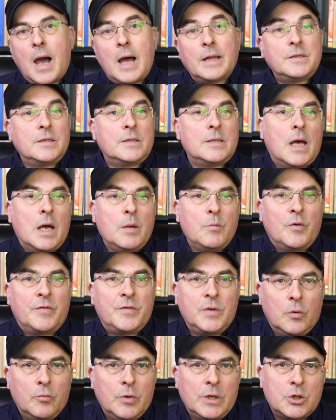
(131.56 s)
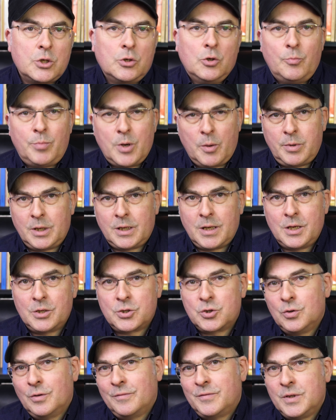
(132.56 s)
At the time of the original
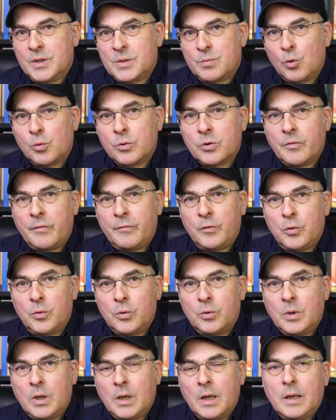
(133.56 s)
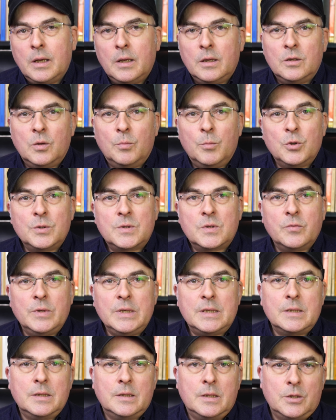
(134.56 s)
publication of this book review, the most
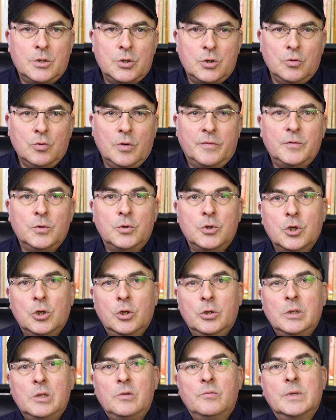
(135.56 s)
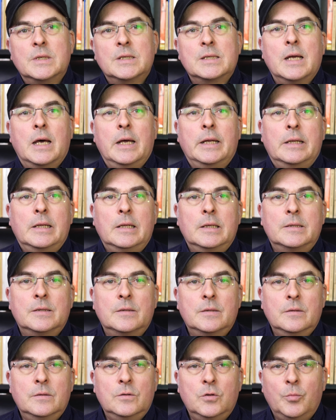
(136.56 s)
recent issue of the journal was titled
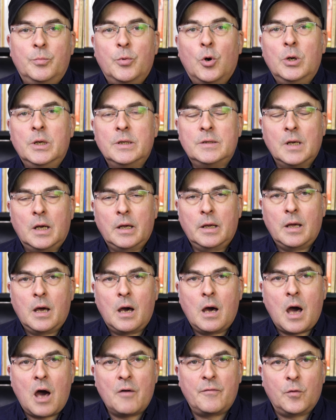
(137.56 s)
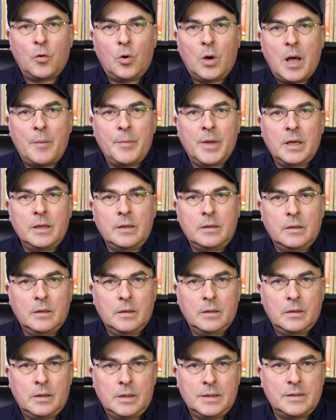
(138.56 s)
Du proletariat
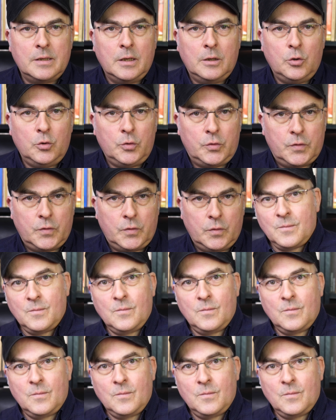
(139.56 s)
afro-américain et ses luttes,